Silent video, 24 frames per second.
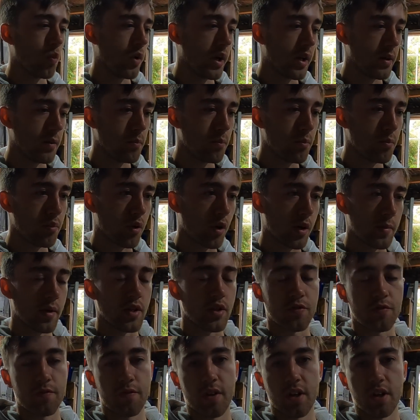We pretty
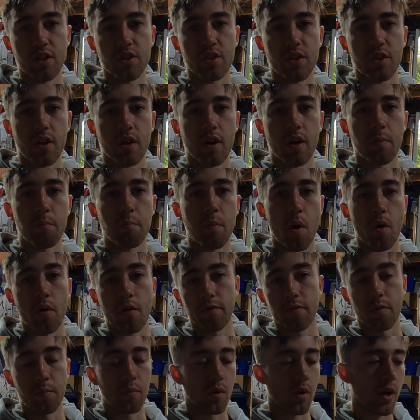much finished the
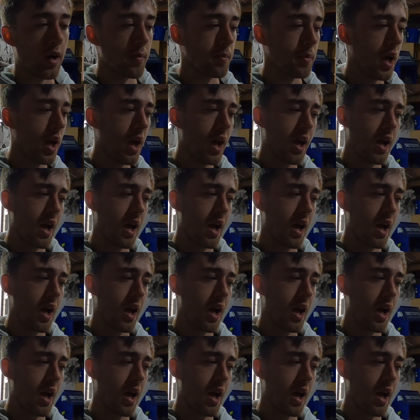bonnet for prep.